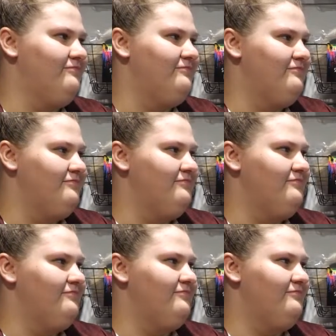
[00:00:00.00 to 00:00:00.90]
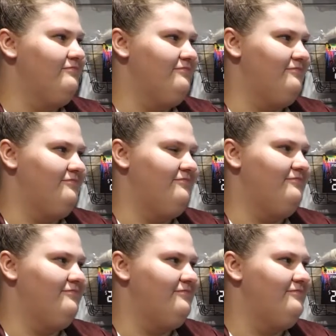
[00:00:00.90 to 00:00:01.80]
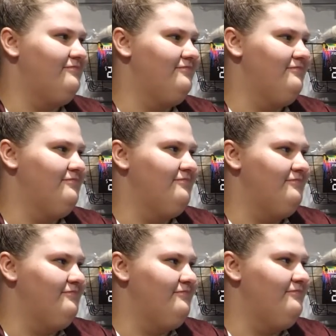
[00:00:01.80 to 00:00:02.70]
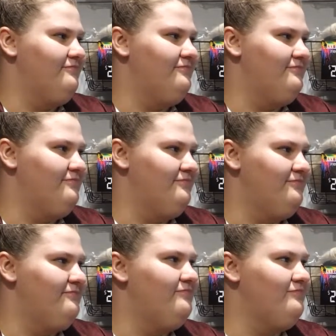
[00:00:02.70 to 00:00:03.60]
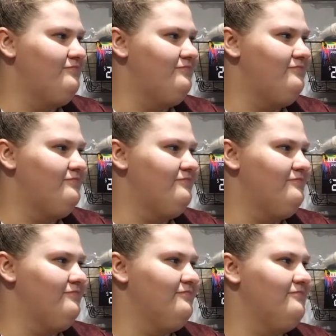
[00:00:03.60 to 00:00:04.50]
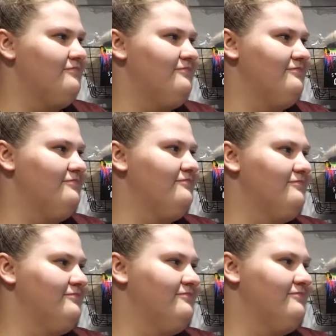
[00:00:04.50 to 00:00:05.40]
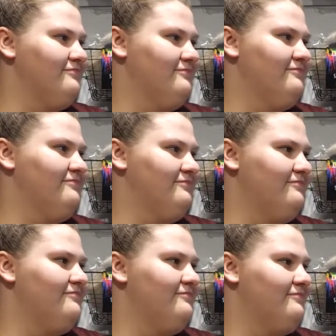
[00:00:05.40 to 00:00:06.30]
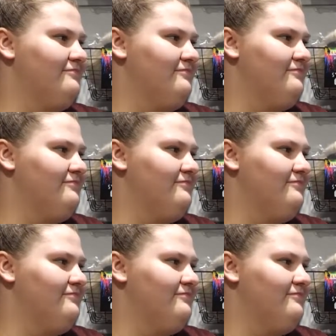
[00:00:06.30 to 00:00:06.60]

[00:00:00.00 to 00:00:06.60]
(silent)